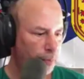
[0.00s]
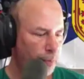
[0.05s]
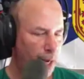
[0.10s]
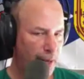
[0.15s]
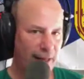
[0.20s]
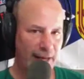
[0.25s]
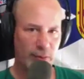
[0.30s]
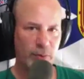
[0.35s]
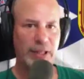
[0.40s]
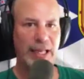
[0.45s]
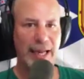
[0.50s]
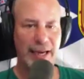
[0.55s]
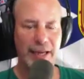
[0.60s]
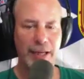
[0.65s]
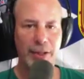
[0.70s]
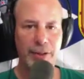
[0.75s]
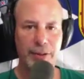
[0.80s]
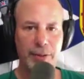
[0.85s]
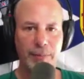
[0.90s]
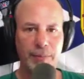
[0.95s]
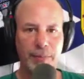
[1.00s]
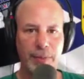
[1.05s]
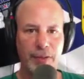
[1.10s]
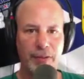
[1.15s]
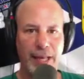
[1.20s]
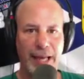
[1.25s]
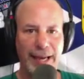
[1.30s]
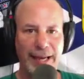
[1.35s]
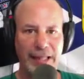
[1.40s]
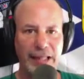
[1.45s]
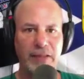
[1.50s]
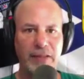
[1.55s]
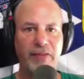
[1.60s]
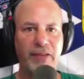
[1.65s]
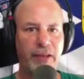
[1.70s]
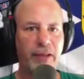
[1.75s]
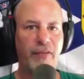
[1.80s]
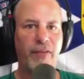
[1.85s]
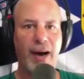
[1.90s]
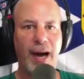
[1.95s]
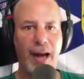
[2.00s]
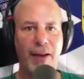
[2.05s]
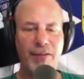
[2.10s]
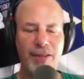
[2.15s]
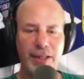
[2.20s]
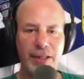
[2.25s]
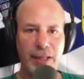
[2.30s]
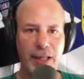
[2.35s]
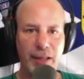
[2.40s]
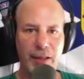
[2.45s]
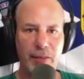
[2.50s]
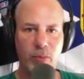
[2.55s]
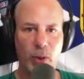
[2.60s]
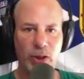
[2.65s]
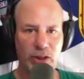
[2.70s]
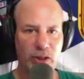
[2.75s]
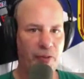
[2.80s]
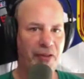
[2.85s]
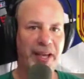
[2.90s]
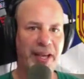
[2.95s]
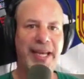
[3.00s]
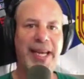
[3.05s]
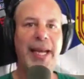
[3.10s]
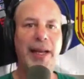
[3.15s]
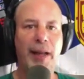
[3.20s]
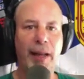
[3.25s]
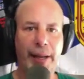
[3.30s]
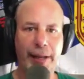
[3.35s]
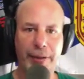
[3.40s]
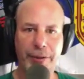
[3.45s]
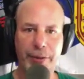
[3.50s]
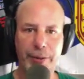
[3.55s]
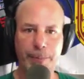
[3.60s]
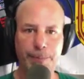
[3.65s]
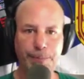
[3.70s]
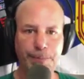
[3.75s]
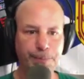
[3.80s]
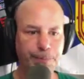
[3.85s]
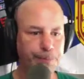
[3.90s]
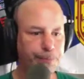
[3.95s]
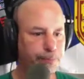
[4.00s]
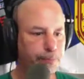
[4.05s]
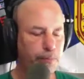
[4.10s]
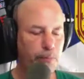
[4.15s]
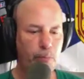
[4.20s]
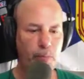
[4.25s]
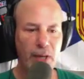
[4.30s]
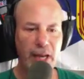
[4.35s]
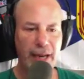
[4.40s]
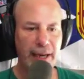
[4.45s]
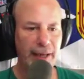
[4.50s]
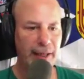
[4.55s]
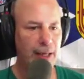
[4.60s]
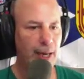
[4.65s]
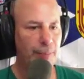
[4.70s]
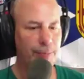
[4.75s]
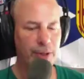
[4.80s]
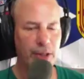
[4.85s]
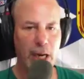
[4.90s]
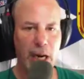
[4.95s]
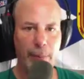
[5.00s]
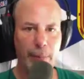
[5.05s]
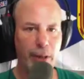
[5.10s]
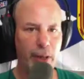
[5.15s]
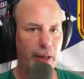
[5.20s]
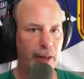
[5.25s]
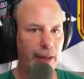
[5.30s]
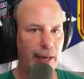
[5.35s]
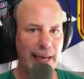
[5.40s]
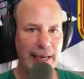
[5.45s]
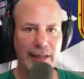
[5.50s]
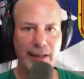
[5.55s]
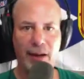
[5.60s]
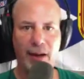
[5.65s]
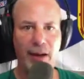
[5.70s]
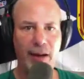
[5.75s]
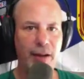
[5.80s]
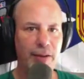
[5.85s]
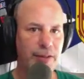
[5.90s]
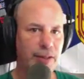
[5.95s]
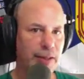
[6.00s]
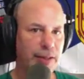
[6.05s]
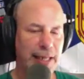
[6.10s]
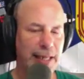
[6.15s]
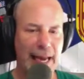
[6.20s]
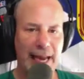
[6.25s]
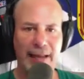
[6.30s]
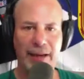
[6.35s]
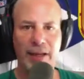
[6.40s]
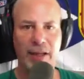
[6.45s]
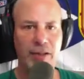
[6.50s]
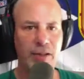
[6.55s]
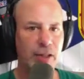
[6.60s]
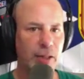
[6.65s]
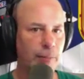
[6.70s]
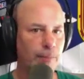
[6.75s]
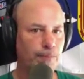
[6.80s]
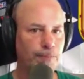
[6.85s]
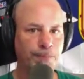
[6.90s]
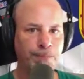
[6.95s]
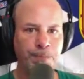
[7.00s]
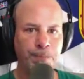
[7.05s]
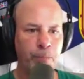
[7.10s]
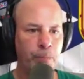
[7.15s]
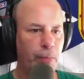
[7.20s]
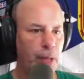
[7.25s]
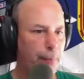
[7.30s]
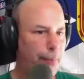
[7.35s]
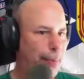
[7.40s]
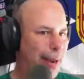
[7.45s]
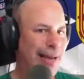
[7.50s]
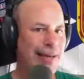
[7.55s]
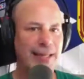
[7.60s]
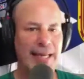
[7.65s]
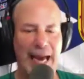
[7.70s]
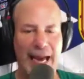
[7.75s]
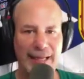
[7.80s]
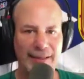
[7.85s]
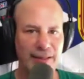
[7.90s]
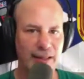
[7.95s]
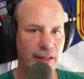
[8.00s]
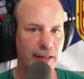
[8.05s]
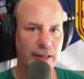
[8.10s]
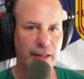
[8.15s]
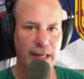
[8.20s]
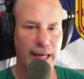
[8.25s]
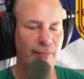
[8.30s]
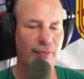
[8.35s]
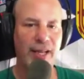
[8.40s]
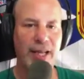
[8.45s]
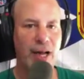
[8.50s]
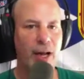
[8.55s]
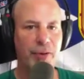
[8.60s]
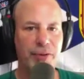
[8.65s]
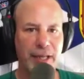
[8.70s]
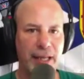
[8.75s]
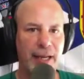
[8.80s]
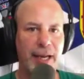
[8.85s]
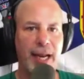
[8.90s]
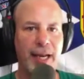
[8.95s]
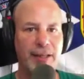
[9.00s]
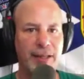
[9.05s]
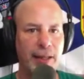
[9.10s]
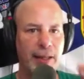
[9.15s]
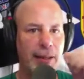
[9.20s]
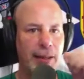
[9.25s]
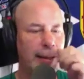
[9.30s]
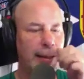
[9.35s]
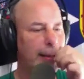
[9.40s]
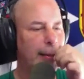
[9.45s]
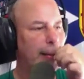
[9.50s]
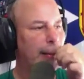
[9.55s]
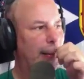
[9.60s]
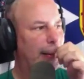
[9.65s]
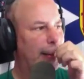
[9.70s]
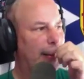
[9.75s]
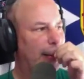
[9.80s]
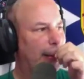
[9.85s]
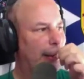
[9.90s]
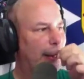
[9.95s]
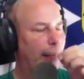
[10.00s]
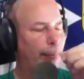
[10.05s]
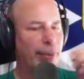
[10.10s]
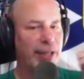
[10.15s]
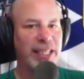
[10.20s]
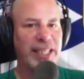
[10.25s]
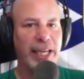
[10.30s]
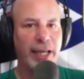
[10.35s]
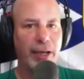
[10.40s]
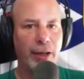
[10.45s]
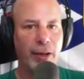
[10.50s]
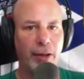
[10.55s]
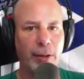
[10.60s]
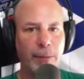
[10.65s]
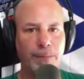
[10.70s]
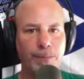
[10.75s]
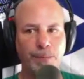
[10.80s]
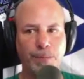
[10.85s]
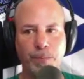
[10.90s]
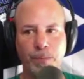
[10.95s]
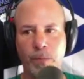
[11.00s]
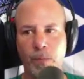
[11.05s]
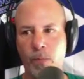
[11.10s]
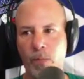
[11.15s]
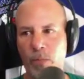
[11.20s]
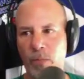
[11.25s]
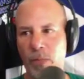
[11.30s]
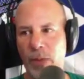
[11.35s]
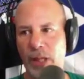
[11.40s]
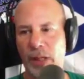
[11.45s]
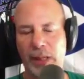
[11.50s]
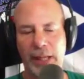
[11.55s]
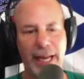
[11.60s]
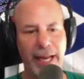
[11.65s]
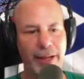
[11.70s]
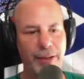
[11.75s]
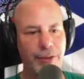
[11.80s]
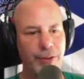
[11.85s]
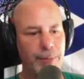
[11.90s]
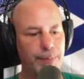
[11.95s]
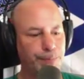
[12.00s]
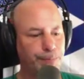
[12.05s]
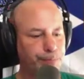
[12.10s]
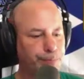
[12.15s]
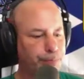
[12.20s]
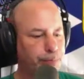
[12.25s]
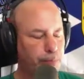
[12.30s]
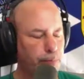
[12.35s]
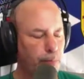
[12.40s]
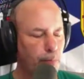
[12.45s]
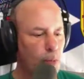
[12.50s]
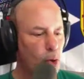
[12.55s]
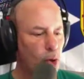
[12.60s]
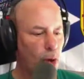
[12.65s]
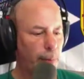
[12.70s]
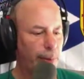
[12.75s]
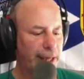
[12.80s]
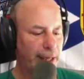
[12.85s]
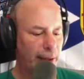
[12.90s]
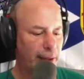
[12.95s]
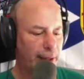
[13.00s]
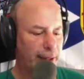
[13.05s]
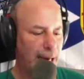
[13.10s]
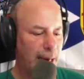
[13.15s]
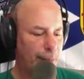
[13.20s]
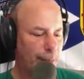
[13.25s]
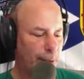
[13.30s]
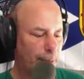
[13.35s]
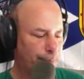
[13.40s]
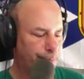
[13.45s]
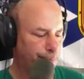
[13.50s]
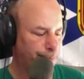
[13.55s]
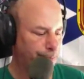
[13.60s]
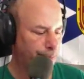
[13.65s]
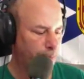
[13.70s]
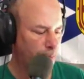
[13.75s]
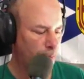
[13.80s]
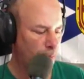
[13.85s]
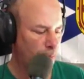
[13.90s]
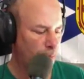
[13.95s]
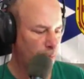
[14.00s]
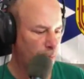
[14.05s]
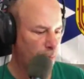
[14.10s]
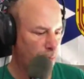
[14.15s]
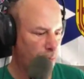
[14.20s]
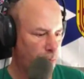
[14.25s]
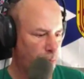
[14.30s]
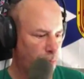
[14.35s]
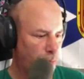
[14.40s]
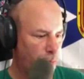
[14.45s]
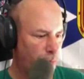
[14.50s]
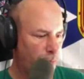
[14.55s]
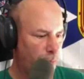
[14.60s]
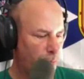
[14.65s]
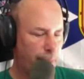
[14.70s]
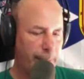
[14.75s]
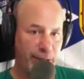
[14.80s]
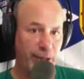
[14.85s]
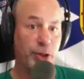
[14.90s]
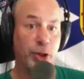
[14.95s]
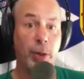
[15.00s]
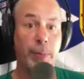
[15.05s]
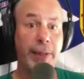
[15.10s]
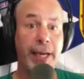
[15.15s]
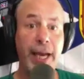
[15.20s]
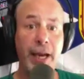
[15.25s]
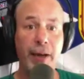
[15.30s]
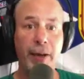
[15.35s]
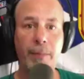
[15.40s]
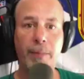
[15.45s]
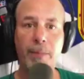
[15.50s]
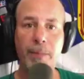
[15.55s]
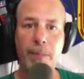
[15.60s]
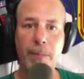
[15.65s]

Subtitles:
and that's what that is, that 1855 is what's called the kit lens, and it comes common on Nikons and Canons and Pentaxes and everything else that has a beginner lens or a beginner camera. It means you're a beginner.